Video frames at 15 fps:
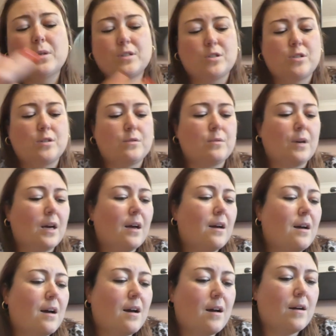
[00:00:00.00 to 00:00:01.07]
once you
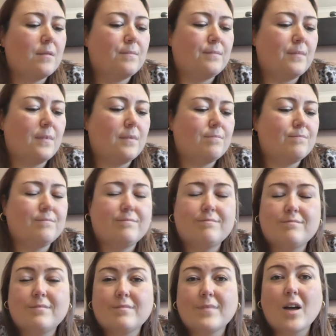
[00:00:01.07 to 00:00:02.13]
uh,
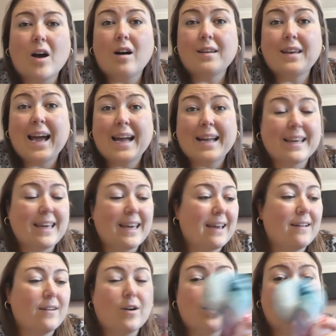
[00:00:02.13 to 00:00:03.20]
unhank
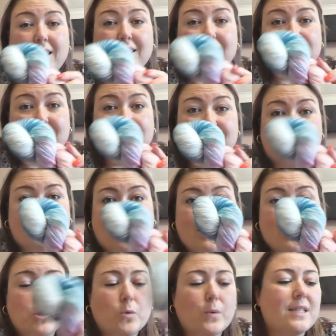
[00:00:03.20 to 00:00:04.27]
it, un
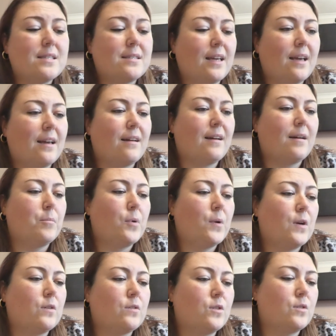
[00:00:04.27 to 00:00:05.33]
untwist it and put
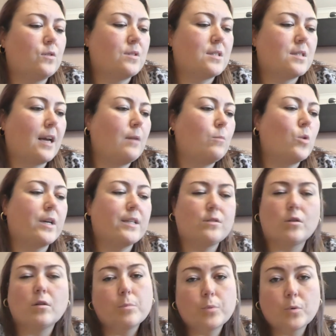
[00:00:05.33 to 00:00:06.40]
it on your skein winder
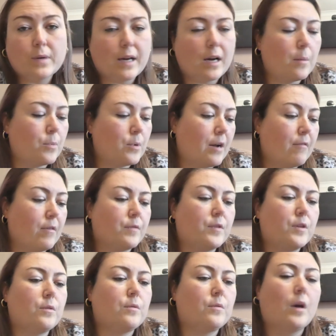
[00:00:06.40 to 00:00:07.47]
or ball it up, however
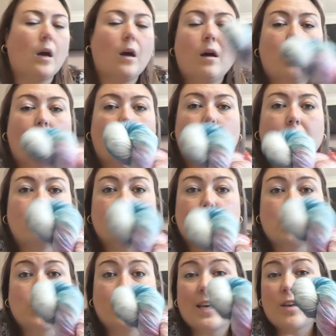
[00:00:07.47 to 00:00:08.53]
you
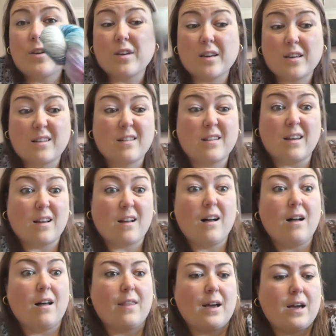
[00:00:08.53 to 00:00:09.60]
do it, you're going to
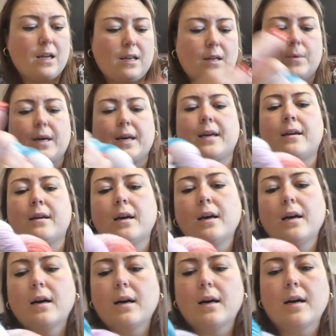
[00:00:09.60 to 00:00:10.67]
cut that anyway.
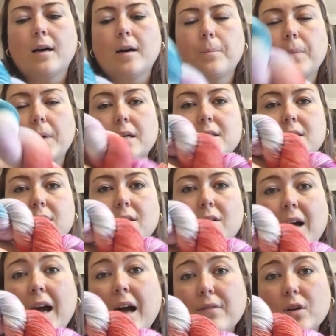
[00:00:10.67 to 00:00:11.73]
Uh, but
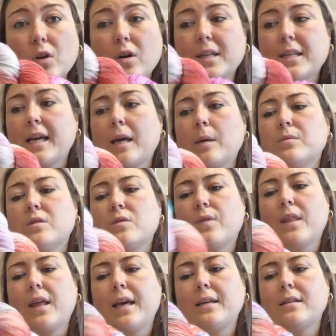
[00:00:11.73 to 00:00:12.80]
I haven't got names
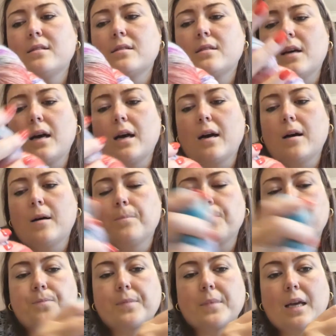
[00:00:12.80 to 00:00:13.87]
for these
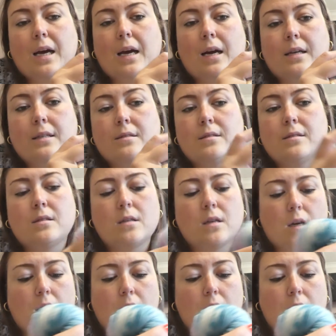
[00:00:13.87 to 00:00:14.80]
um, and